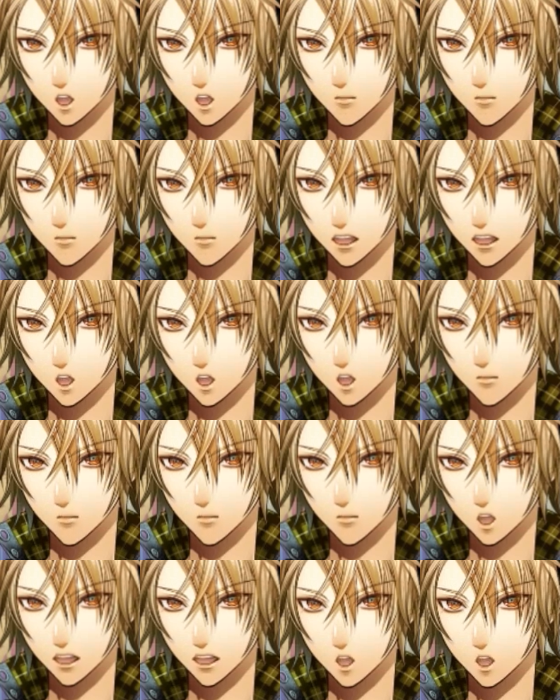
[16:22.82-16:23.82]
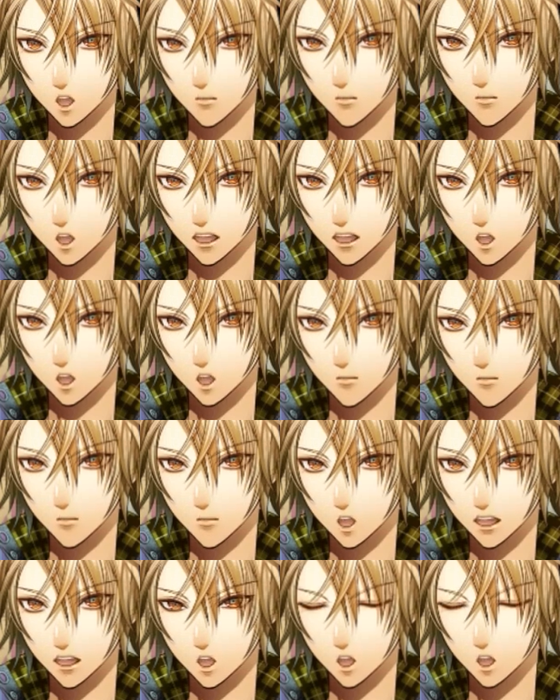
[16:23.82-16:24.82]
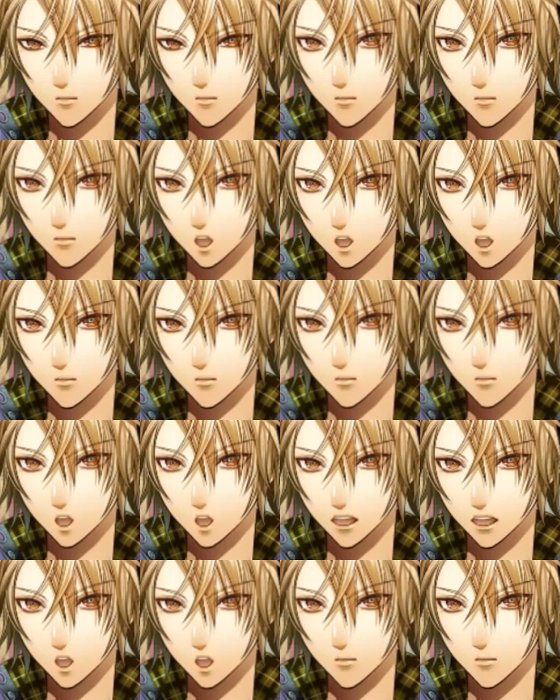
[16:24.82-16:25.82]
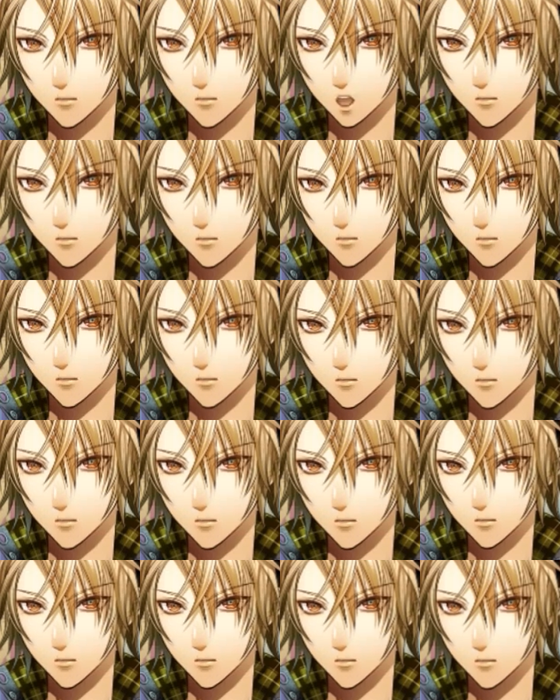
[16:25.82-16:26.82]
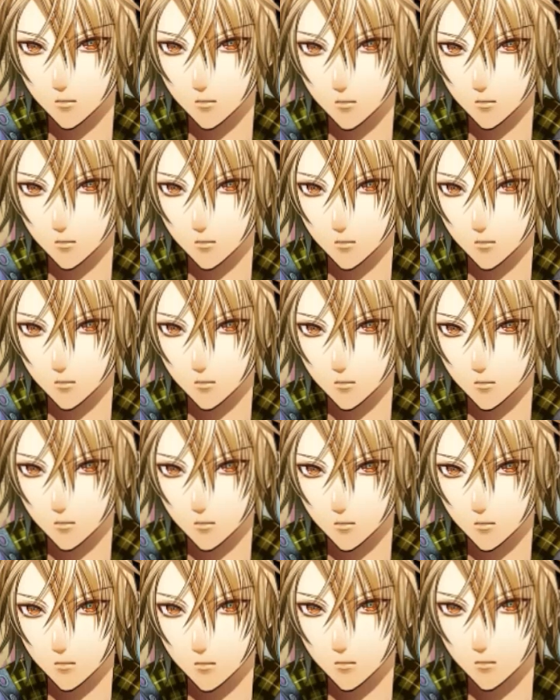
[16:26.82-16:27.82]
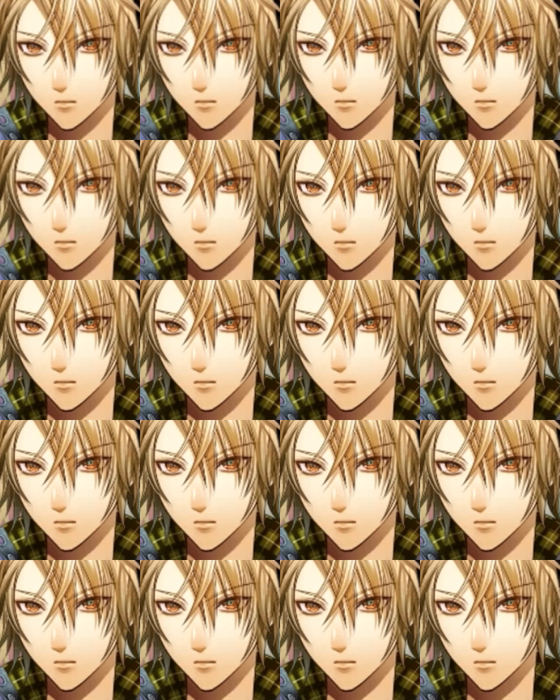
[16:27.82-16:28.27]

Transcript: Maybe I can just go simple and try a lottery game or something? How about you, Kent?